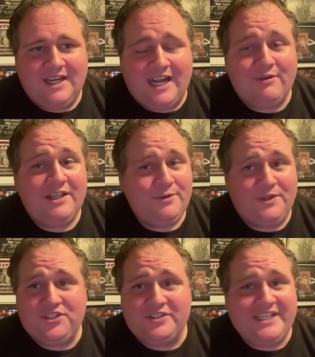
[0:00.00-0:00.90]
I really
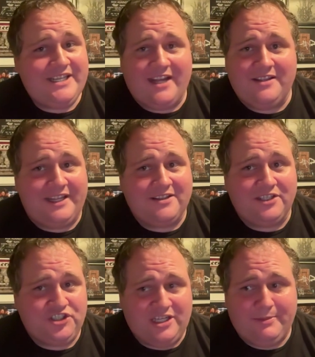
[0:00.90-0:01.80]
wish you did not
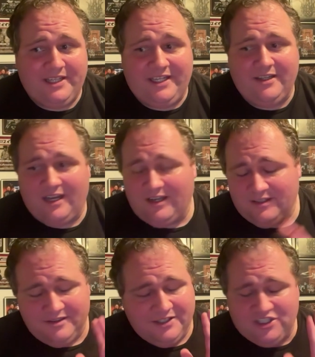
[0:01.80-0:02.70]
legitimately
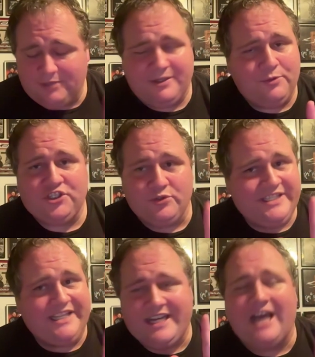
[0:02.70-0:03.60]
wish you
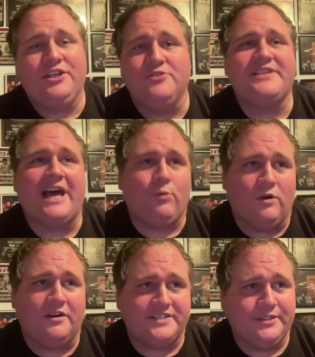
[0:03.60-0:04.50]
did not use that
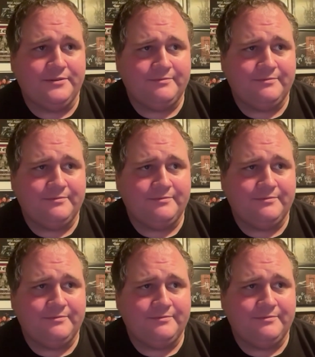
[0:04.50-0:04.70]
word, dude.